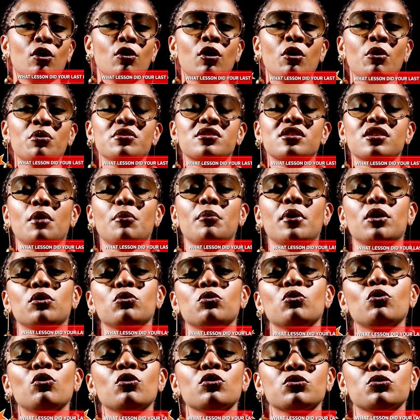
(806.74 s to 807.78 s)
Go with someone
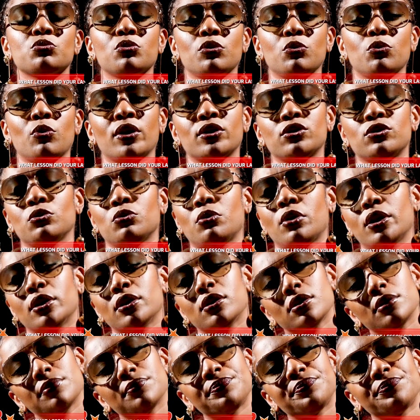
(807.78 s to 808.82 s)
who goes with what you
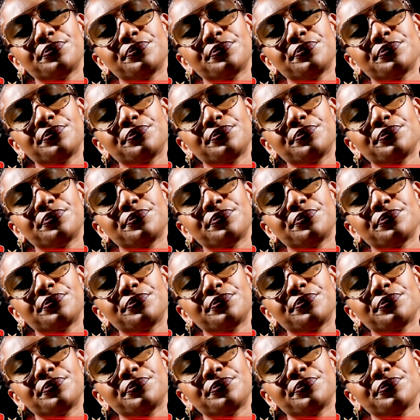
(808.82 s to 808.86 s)
want.